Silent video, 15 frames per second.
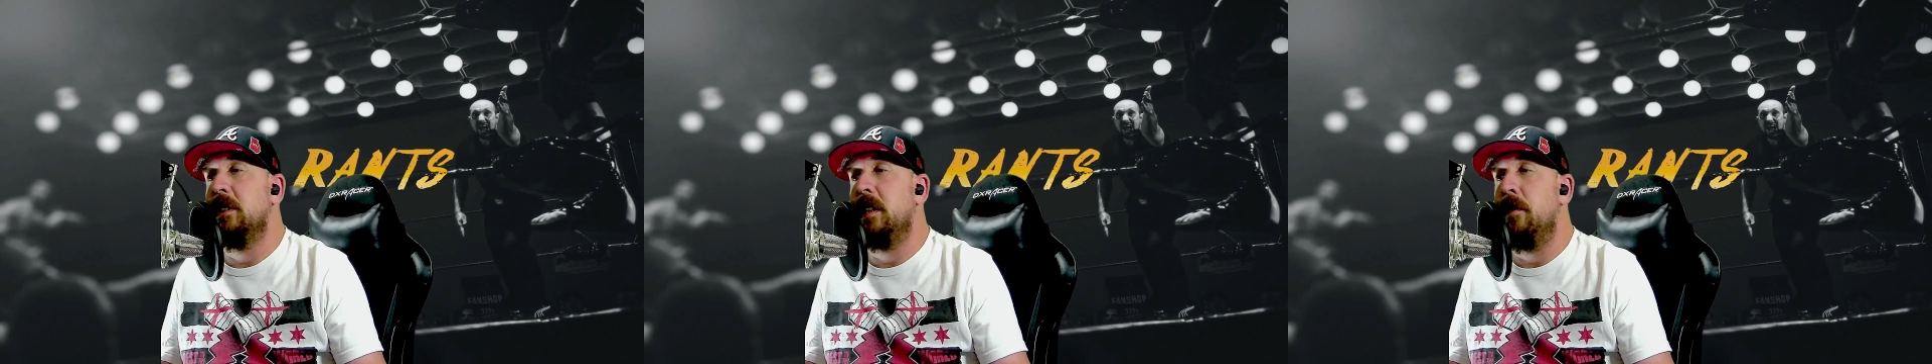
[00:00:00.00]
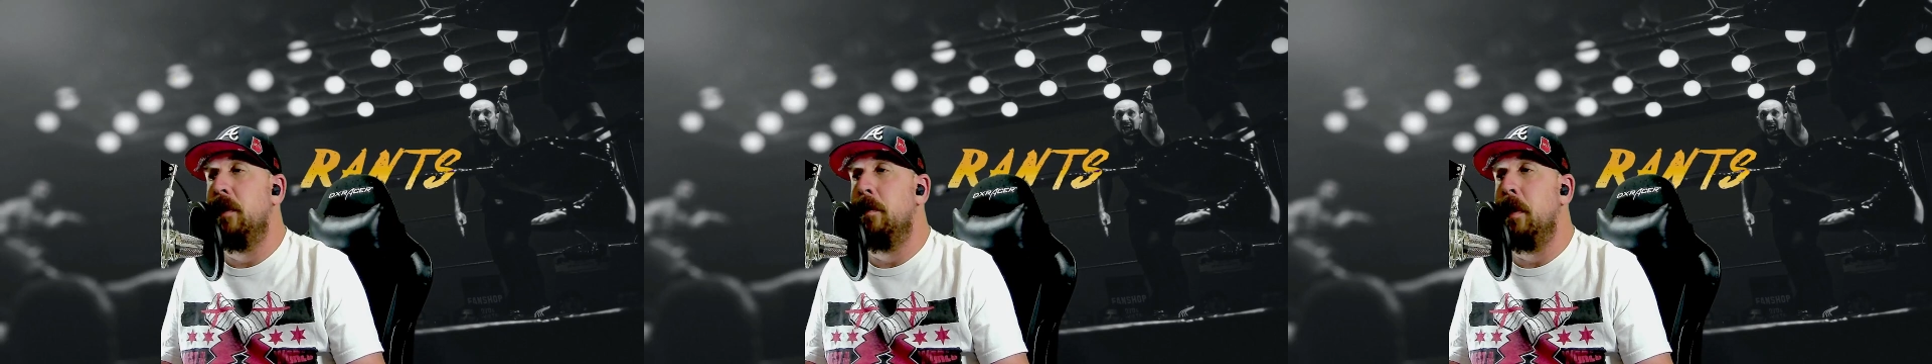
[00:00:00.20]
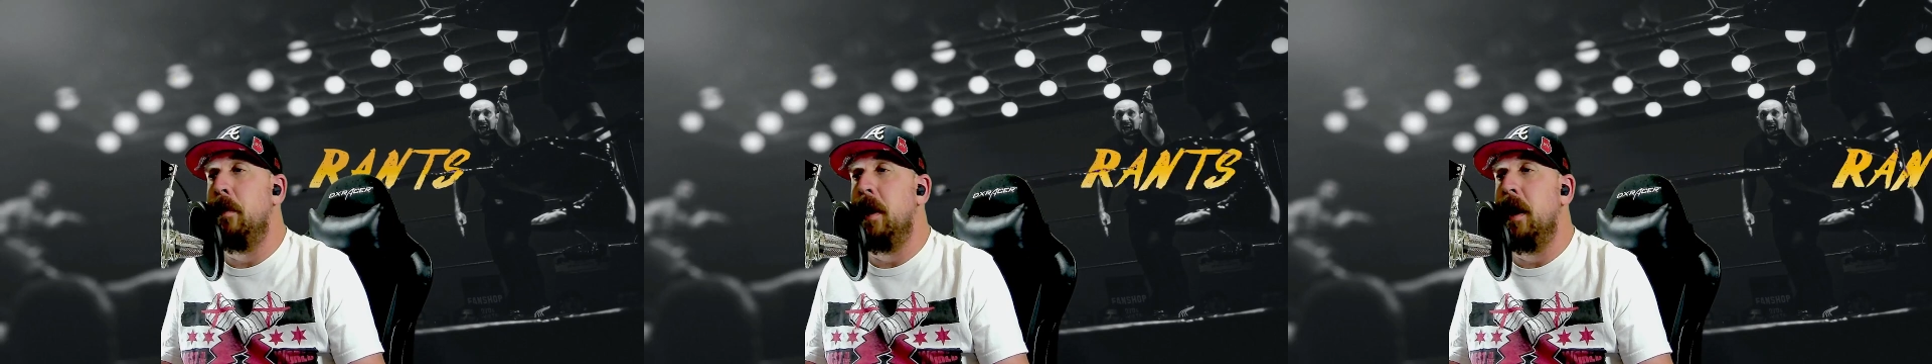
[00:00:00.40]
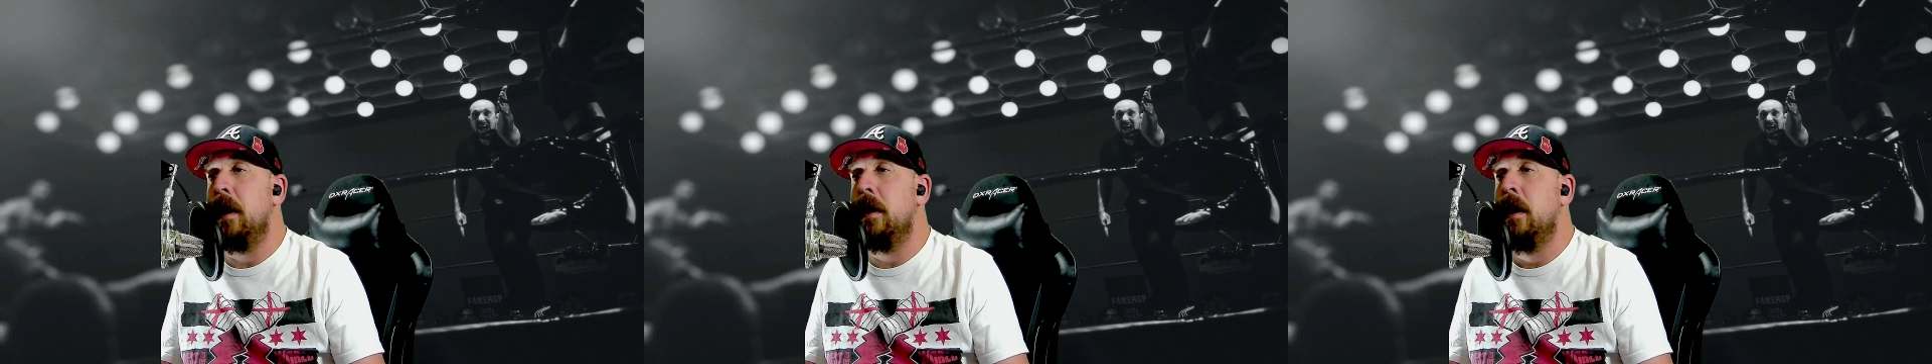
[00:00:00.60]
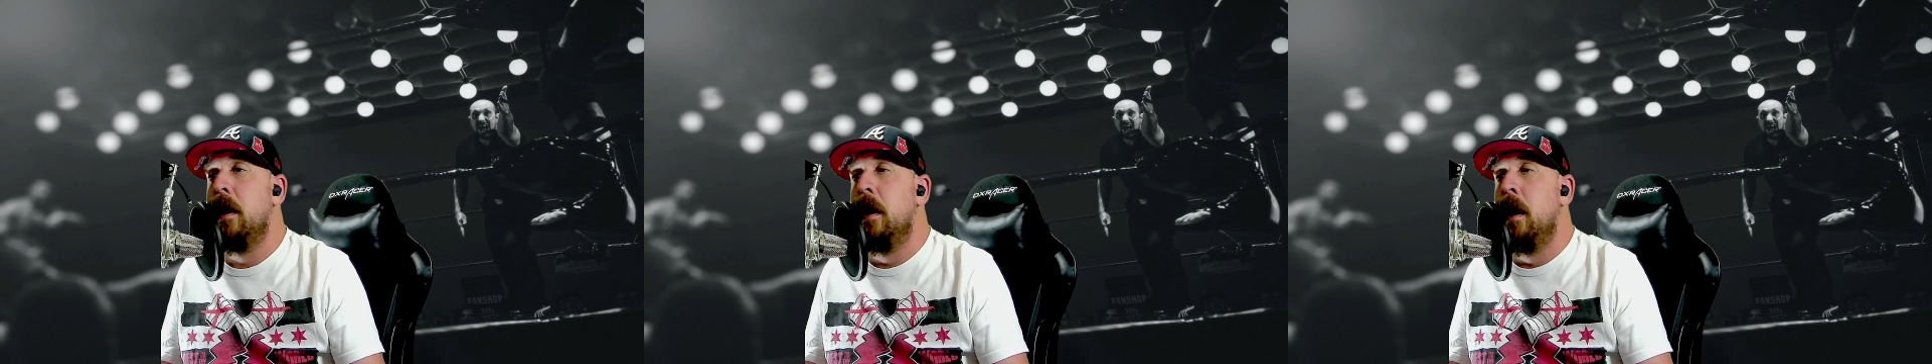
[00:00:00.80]
Stephanie
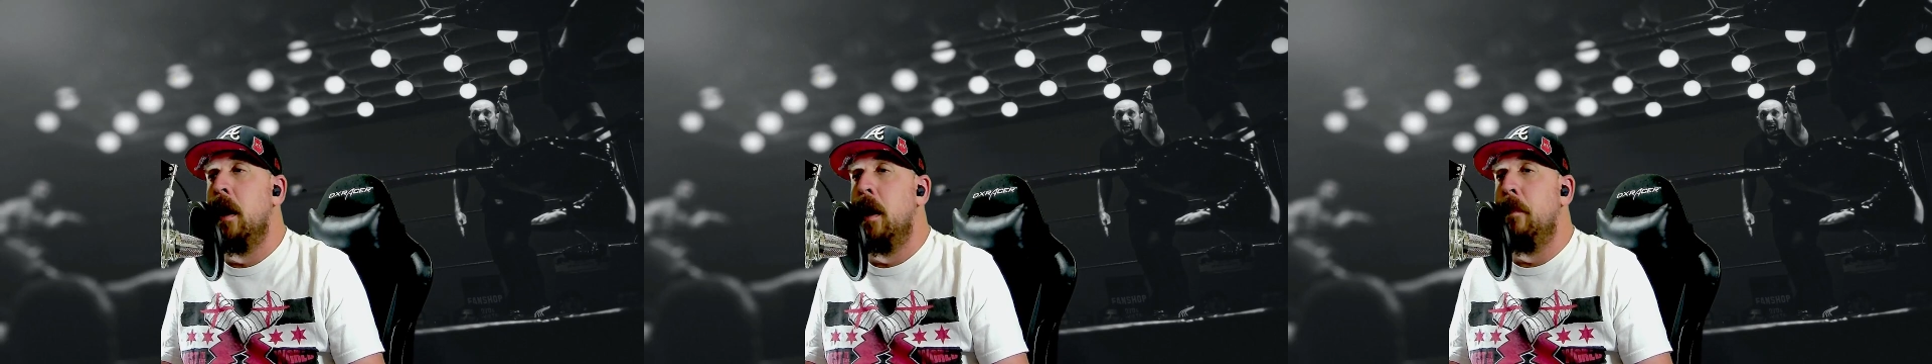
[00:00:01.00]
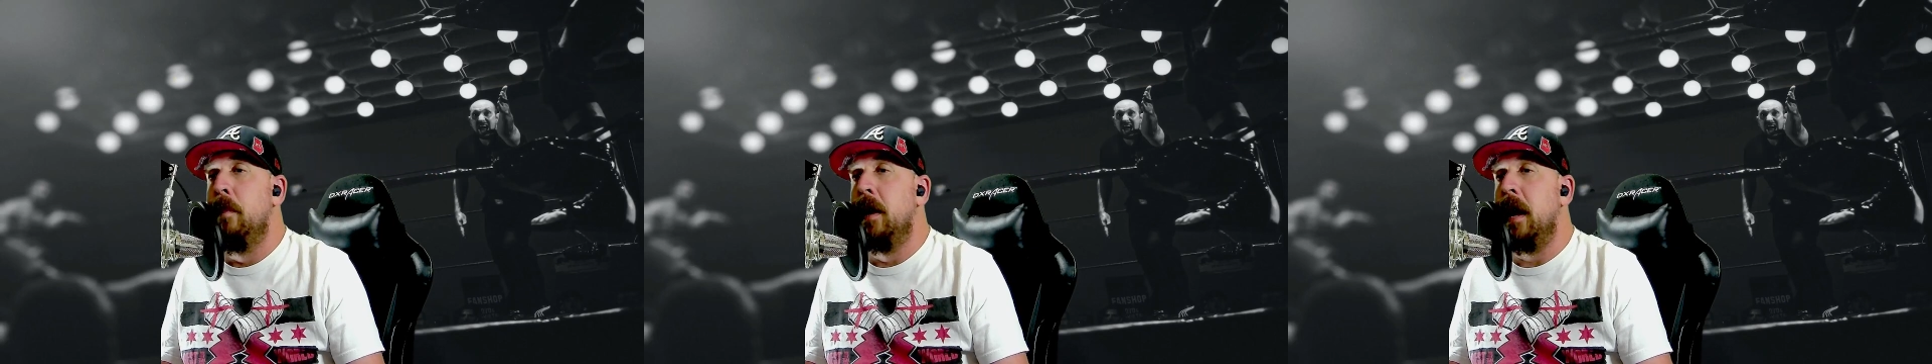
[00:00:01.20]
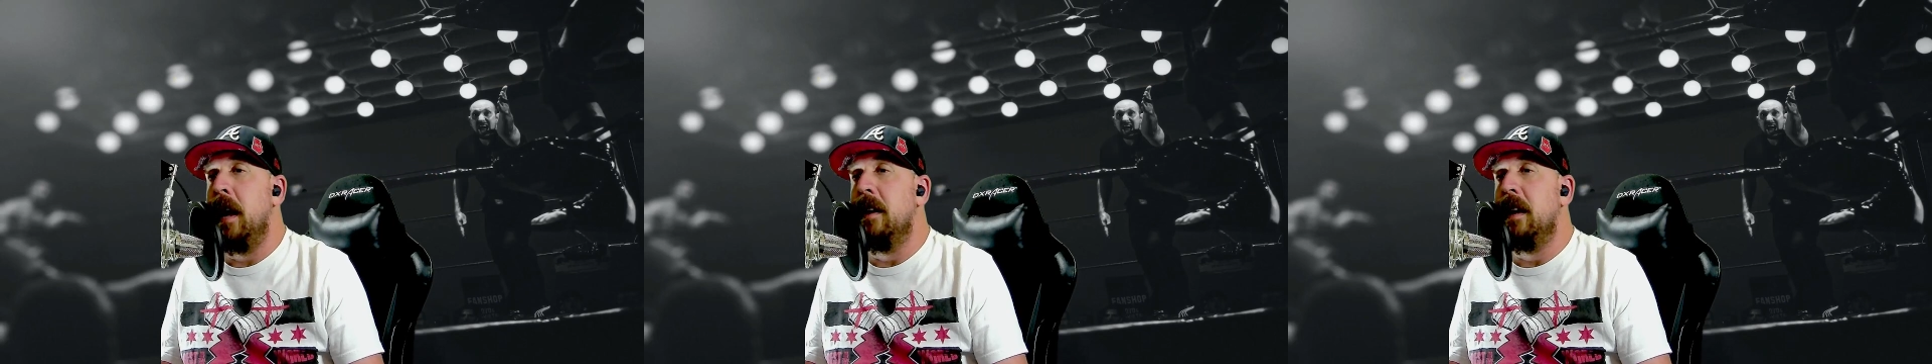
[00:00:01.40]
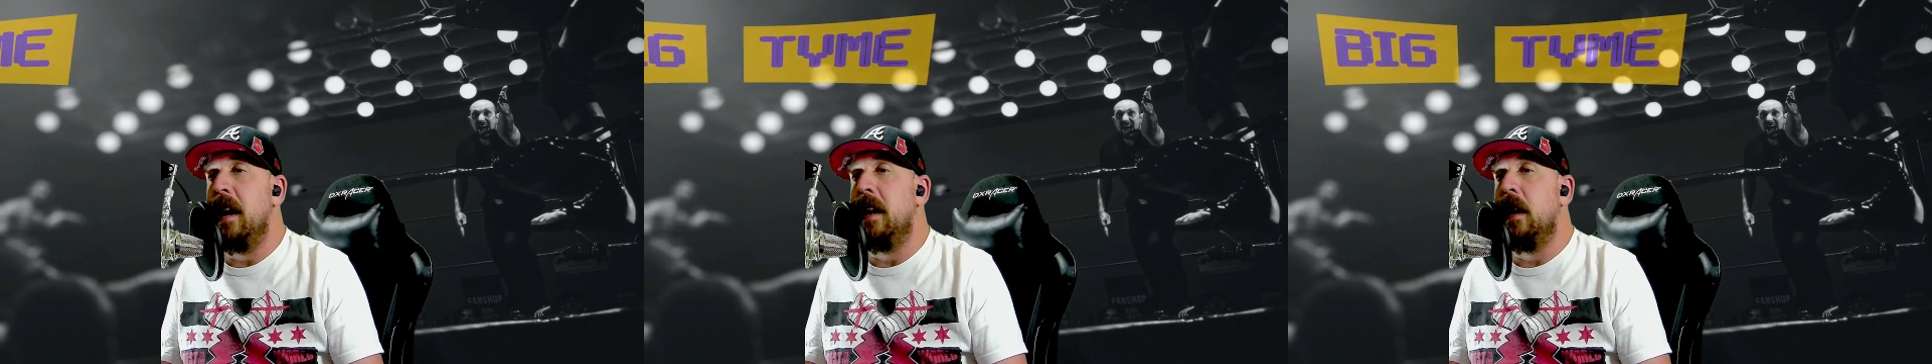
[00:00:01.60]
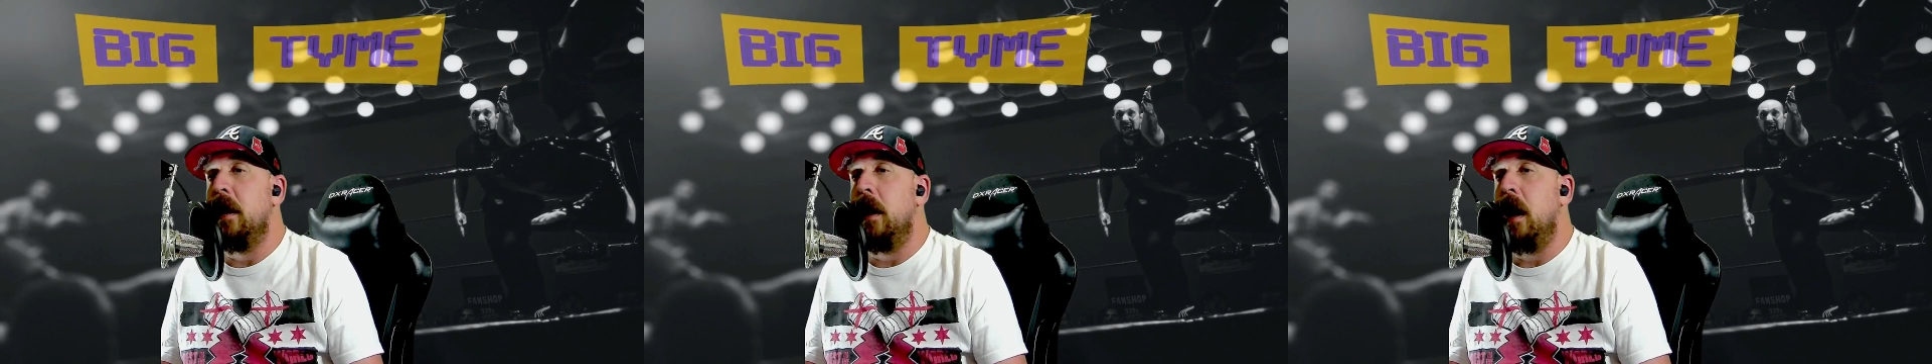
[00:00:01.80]
McMahon began
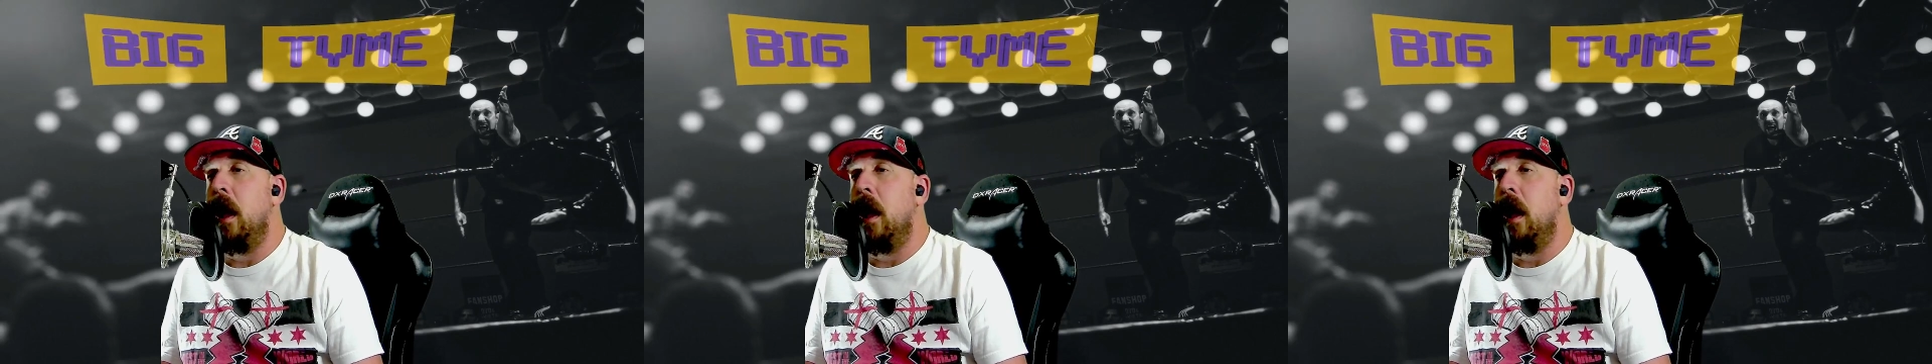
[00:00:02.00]
dating